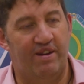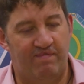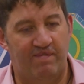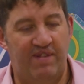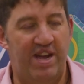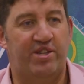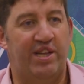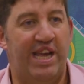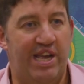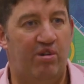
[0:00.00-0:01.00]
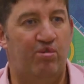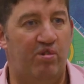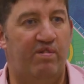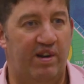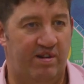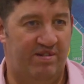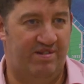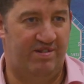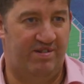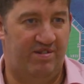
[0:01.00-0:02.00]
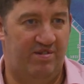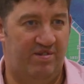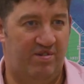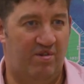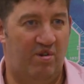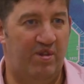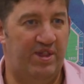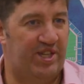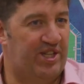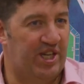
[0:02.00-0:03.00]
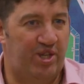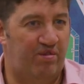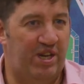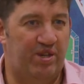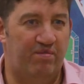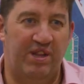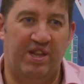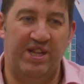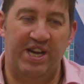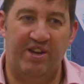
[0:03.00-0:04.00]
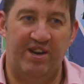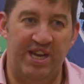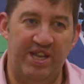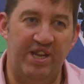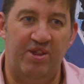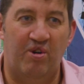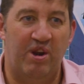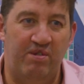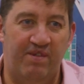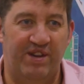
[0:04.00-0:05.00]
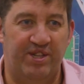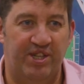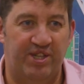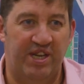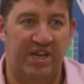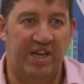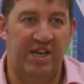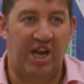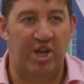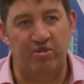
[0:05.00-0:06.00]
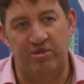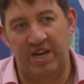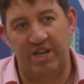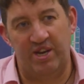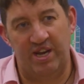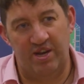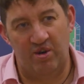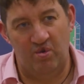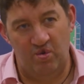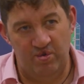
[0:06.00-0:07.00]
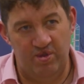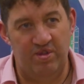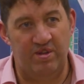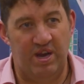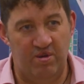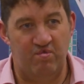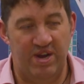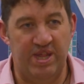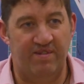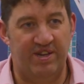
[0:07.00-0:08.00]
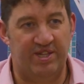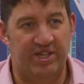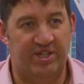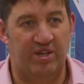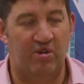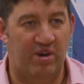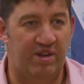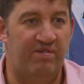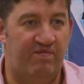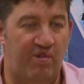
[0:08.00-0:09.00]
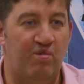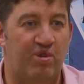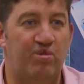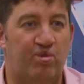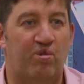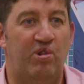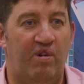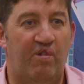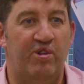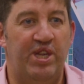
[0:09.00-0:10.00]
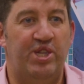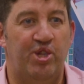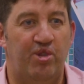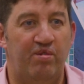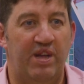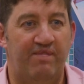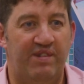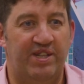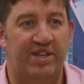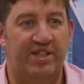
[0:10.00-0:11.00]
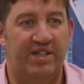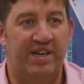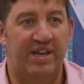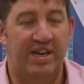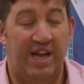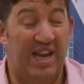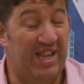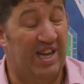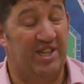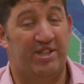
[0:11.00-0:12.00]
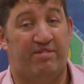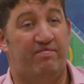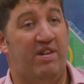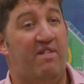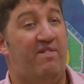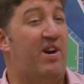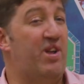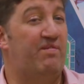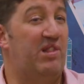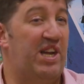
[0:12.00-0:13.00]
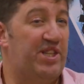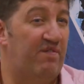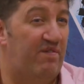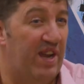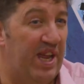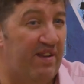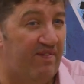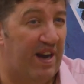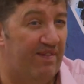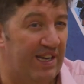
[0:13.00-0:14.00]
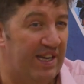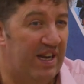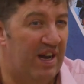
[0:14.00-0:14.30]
and perpetually held over on this situation where they're neither in nor out of business and you neither own outright the business or in full control of what you need to do with that business. And I think that's a valuable lesson for any family,